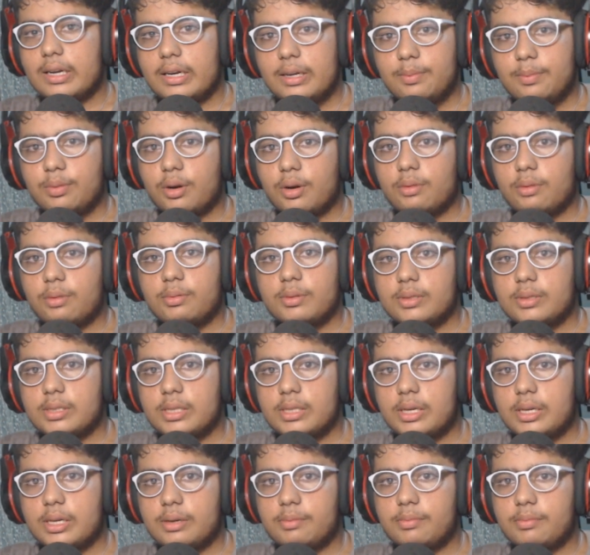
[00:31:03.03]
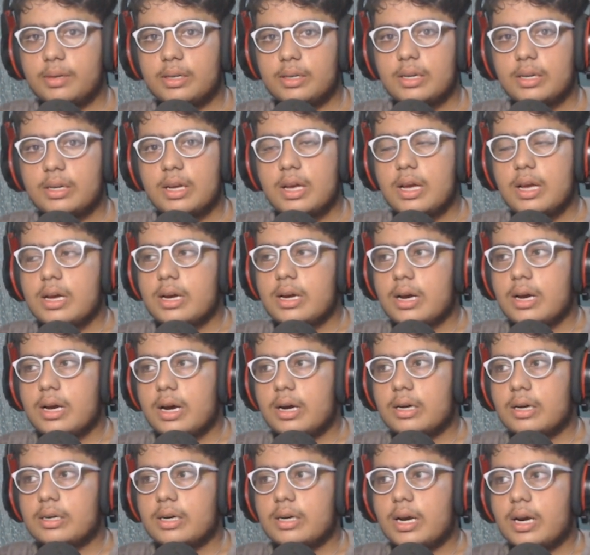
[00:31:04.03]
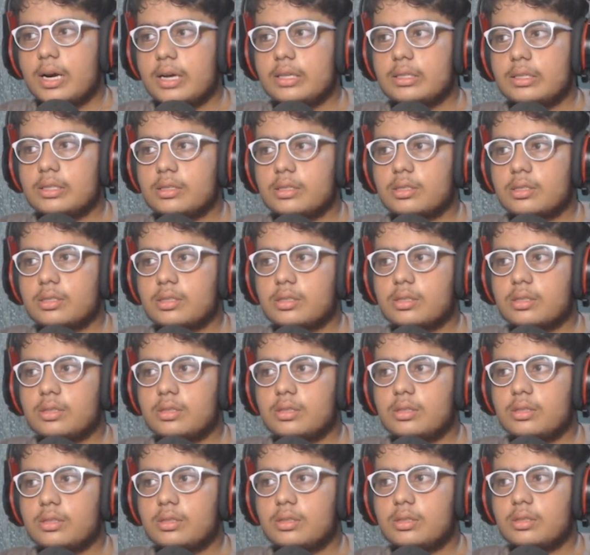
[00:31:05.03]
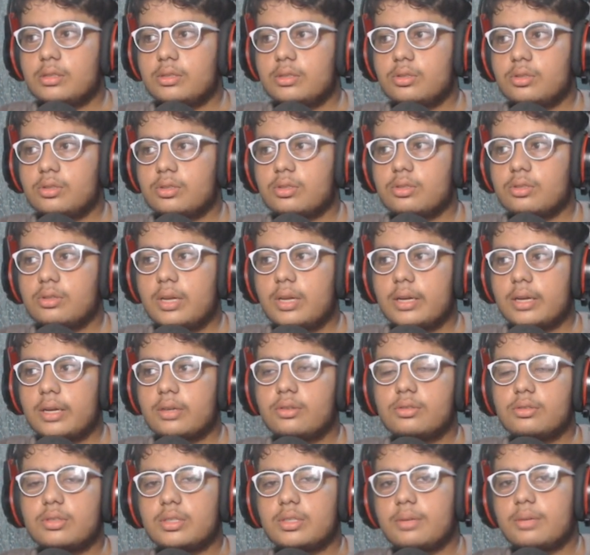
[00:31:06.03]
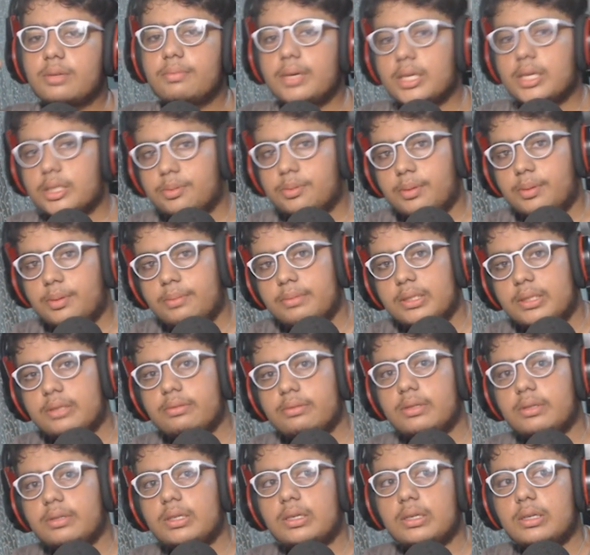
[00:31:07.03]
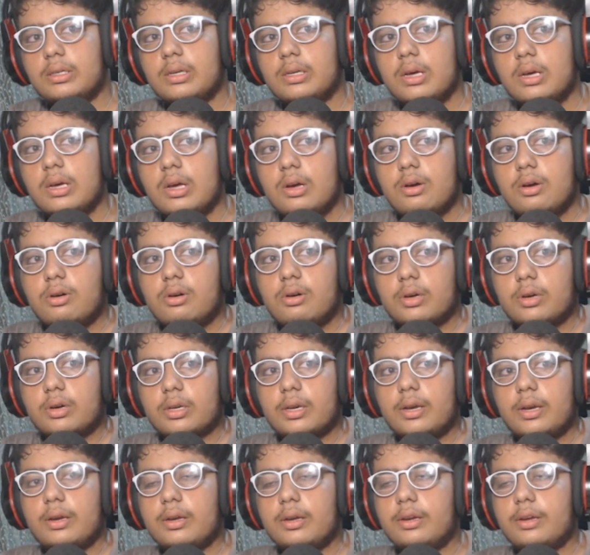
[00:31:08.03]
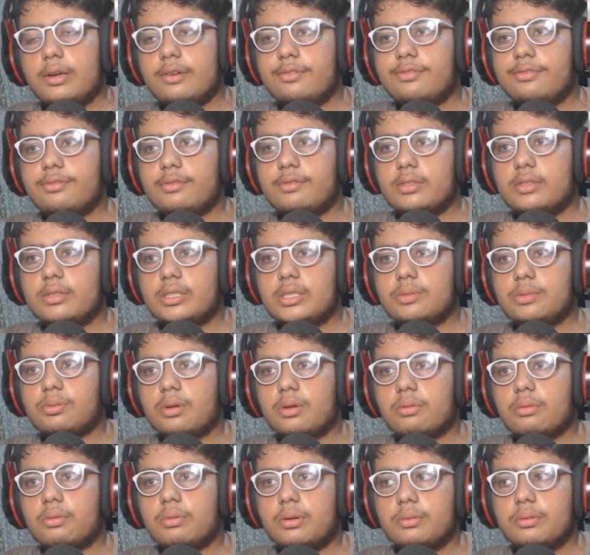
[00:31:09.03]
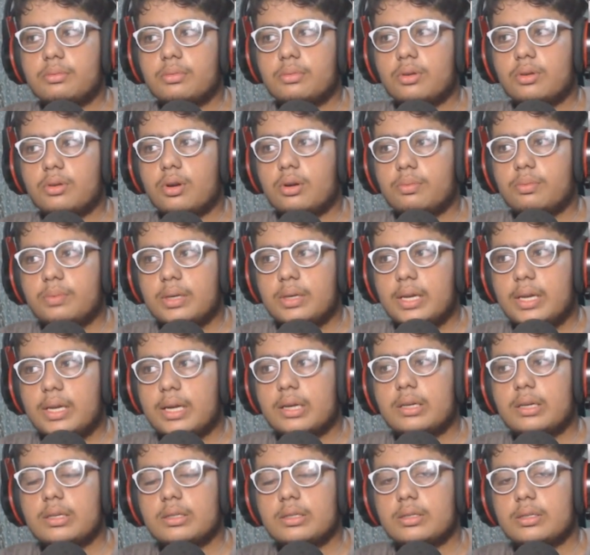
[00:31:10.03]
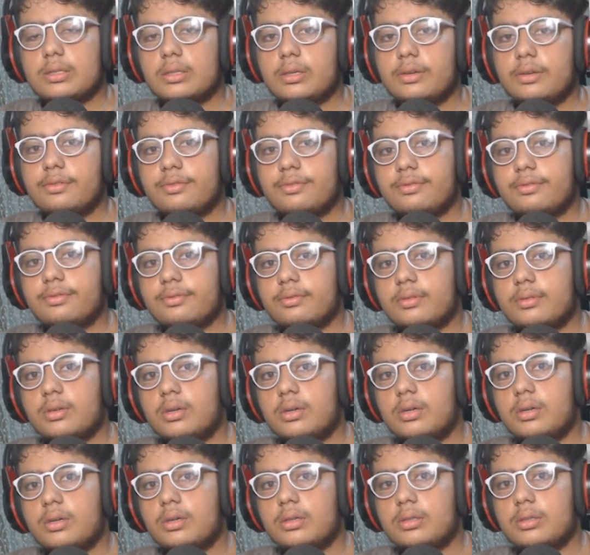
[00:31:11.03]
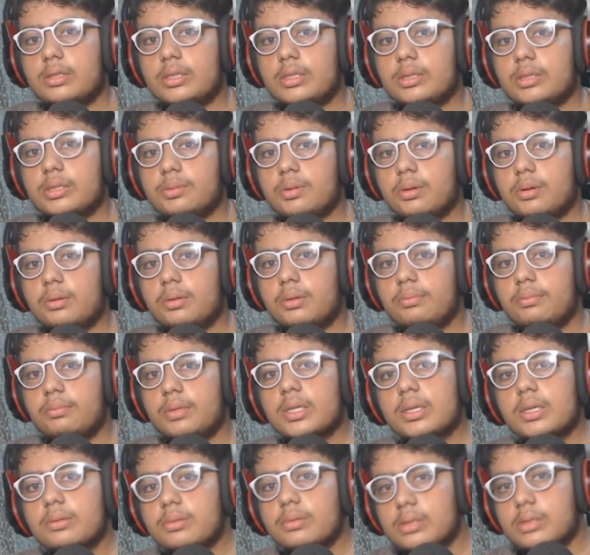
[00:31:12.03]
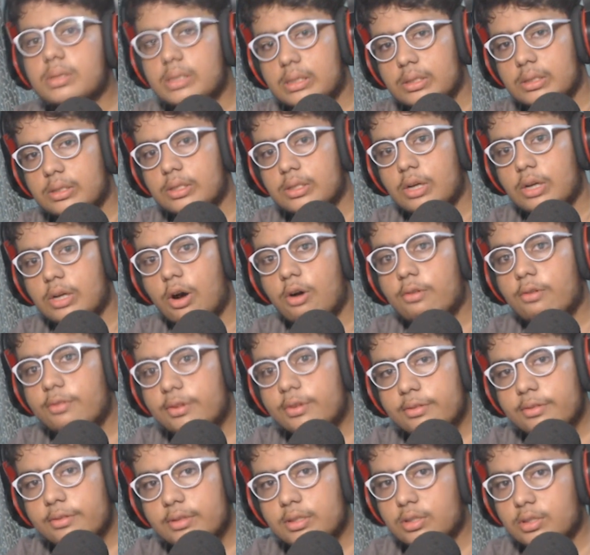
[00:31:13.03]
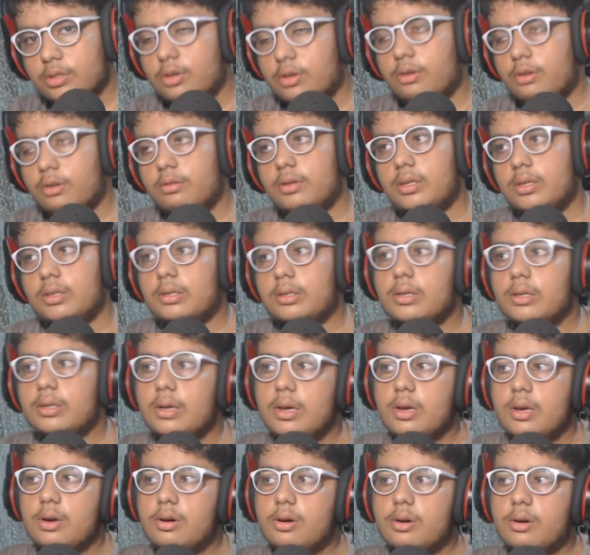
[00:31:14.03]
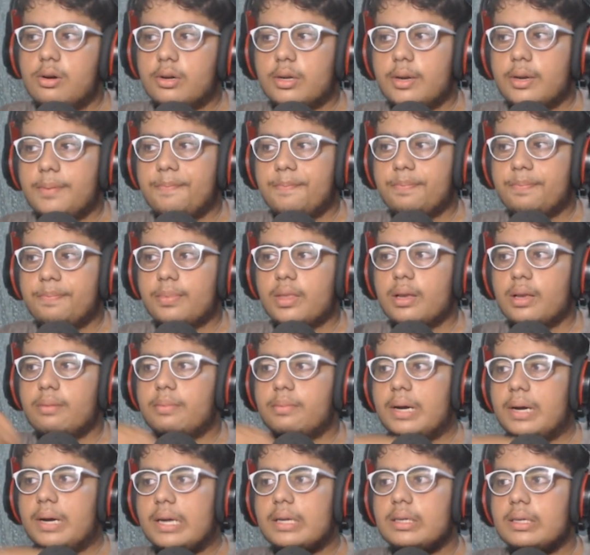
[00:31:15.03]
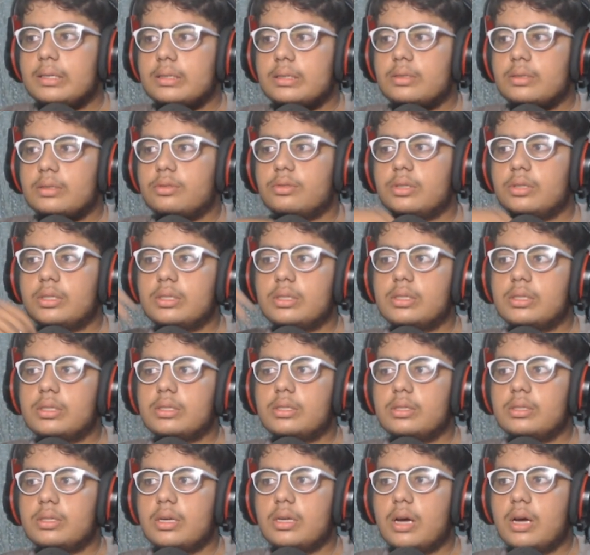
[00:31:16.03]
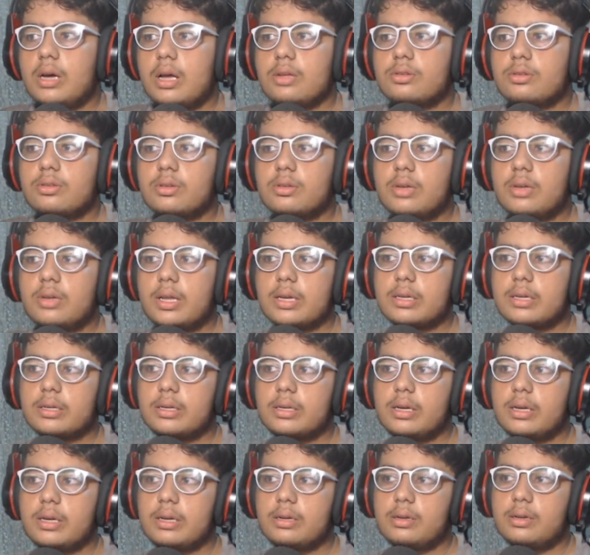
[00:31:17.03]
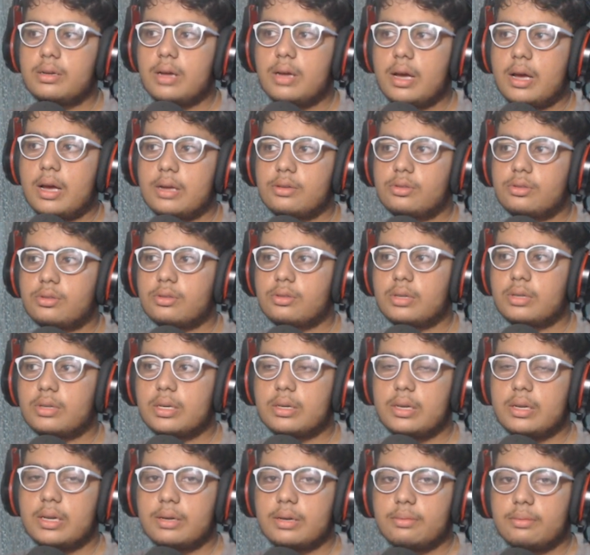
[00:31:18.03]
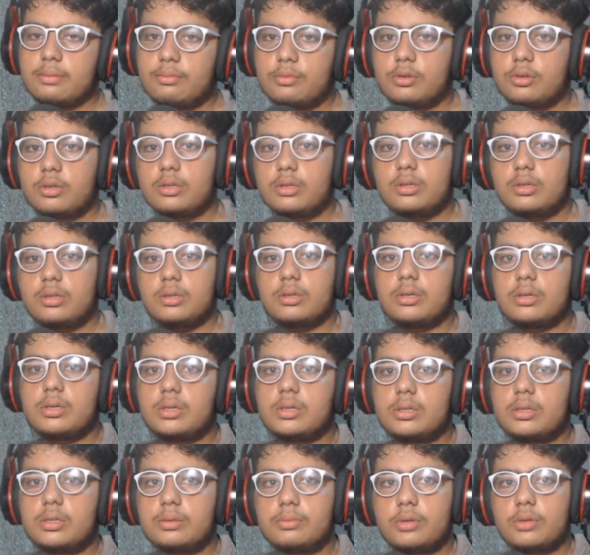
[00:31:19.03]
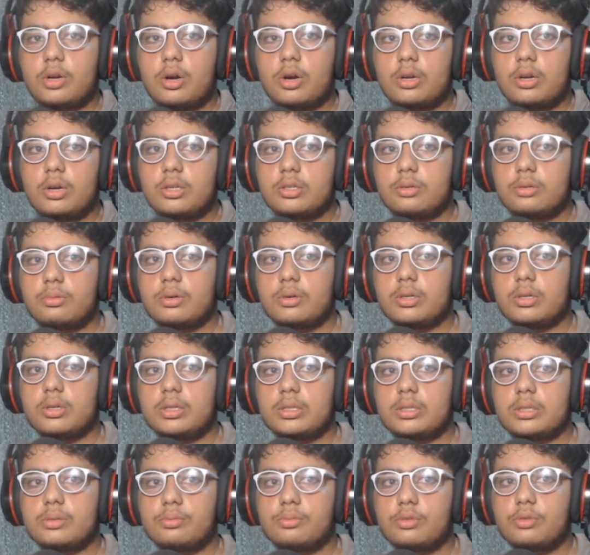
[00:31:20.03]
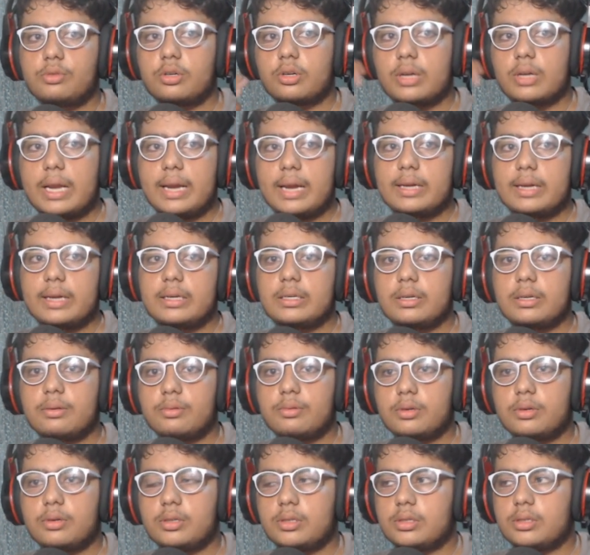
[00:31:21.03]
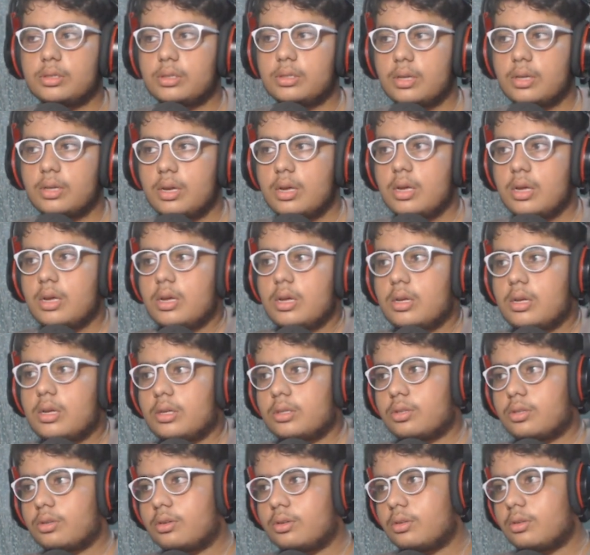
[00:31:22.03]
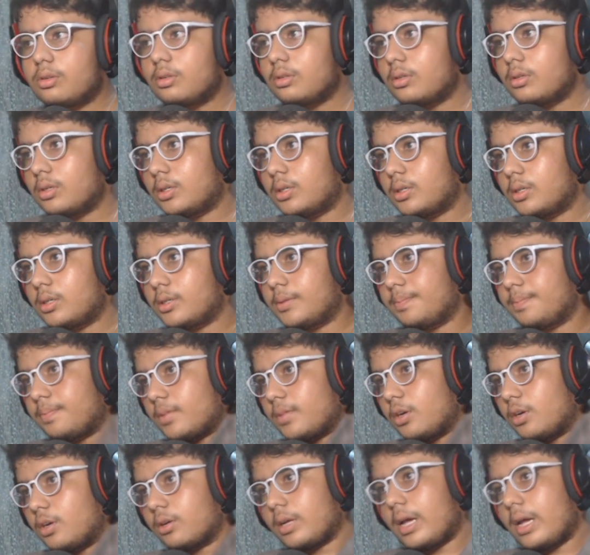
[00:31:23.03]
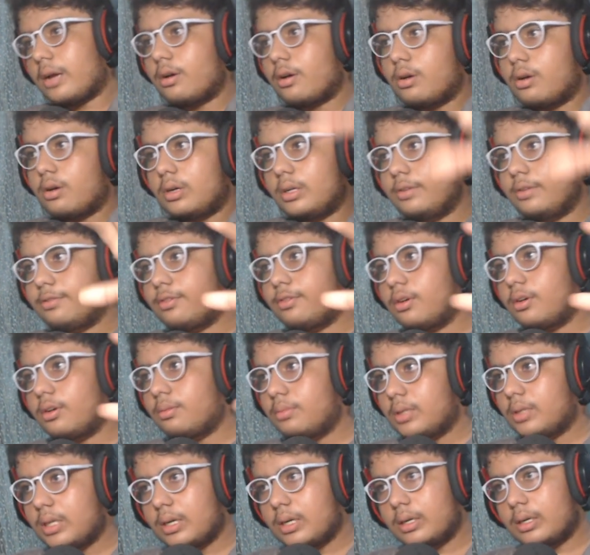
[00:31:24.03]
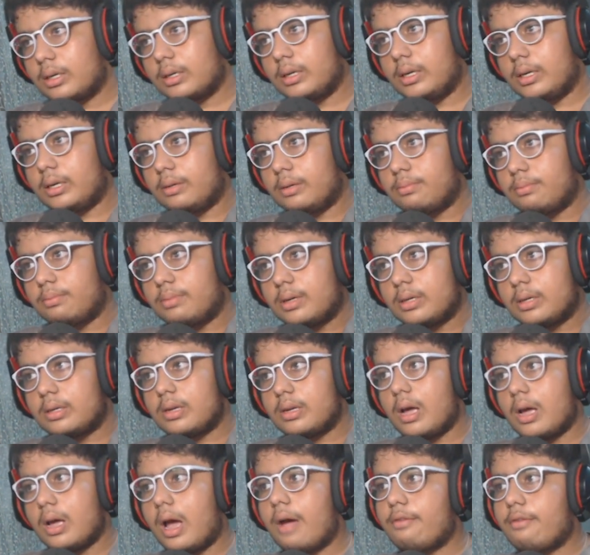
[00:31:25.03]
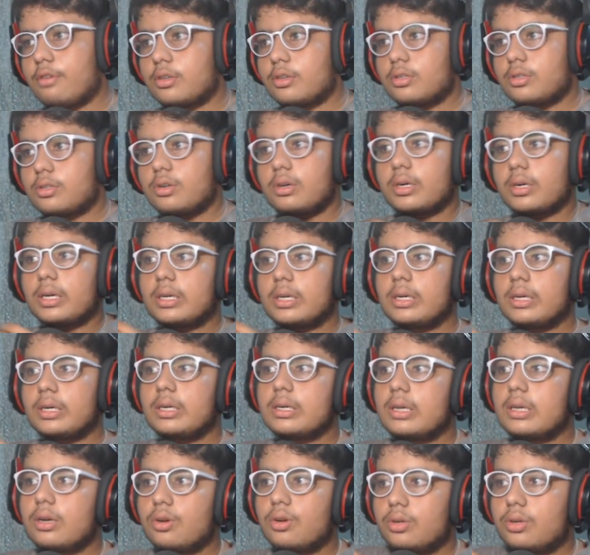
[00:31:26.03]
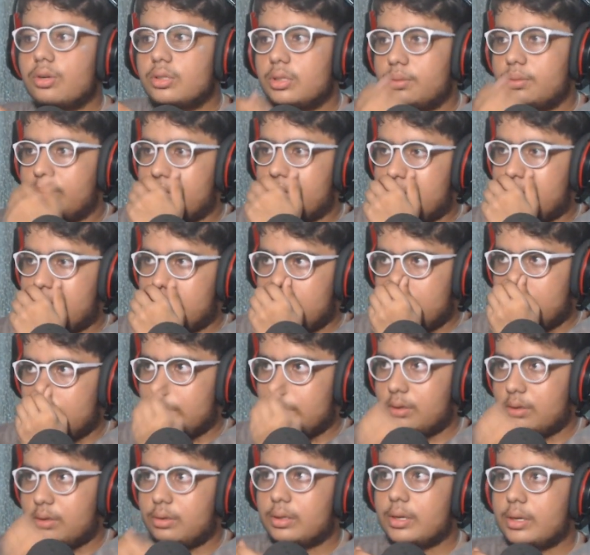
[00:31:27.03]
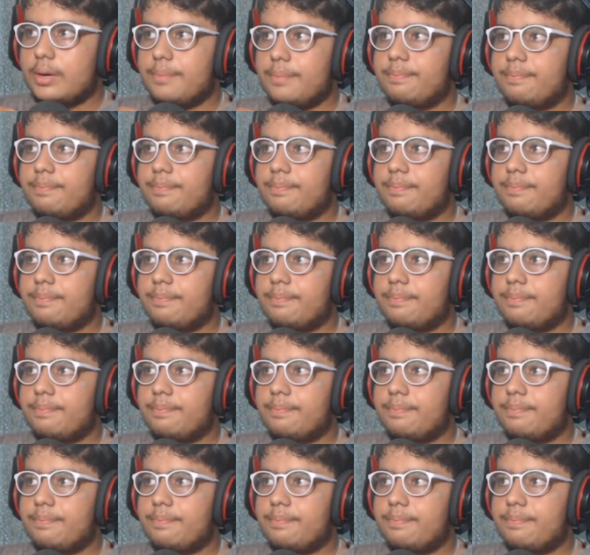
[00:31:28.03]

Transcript: problem statement, I just used to like do some experiments with that. Okay, if this problem not be like this, if this problem becomes this, how we will solve that. Okay, by doing this I used to get like more knowledge about this, more clarity about this. So okay, I got the formula, great, but I was not getting the logic behind it. Okay,